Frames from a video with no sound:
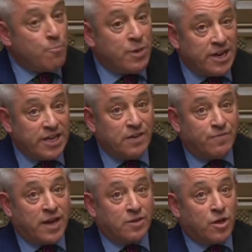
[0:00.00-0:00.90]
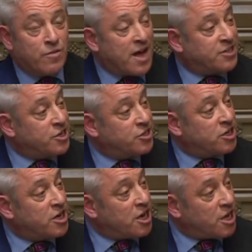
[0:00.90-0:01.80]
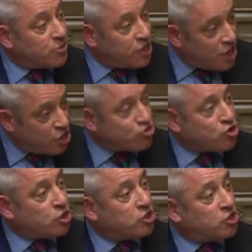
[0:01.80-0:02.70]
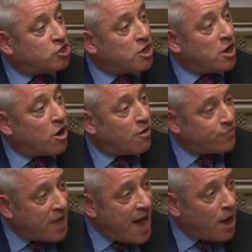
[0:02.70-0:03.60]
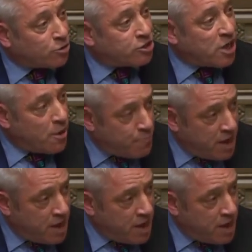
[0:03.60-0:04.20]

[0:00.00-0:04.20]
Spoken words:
believing that that is in the interests of the House,